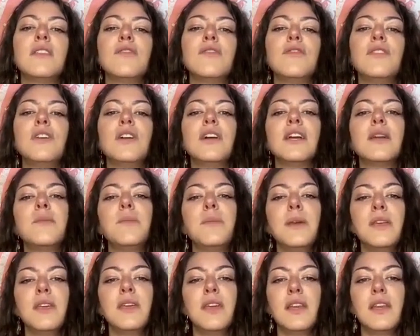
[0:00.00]
the very
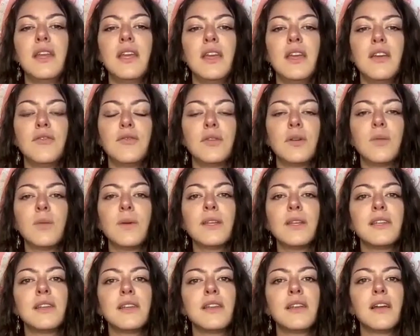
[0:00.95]
beginning of what
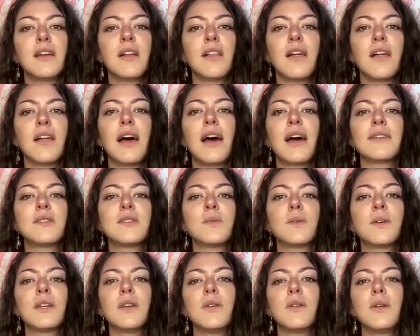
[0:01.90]
we did in class,
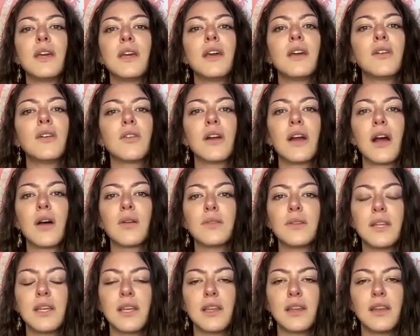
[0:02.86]
where you get
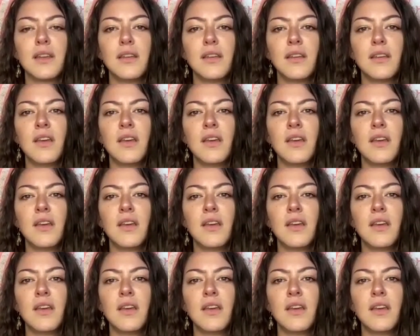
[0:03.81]
grounded,